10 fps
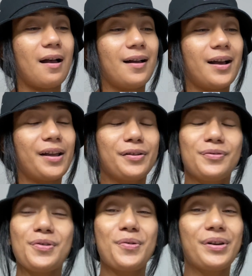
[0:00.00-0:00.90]
I don't
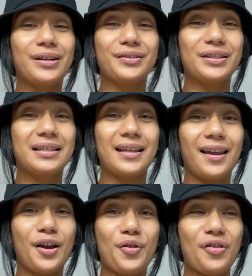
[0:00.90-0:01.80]
know what else to say
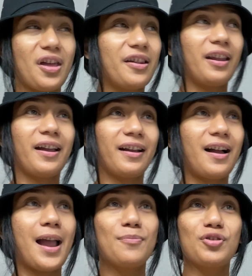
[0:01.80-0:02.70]
other than like,
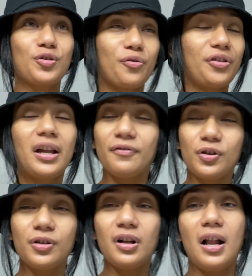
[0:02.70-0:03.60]
I'm just so
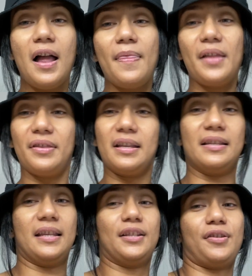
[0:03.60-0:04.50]
thankful that these
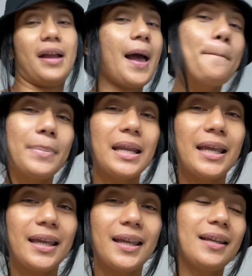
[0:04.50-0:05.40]
things are
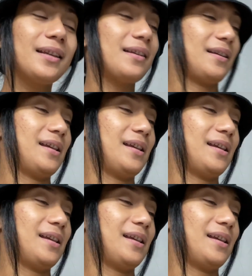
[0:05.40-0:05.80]
happening.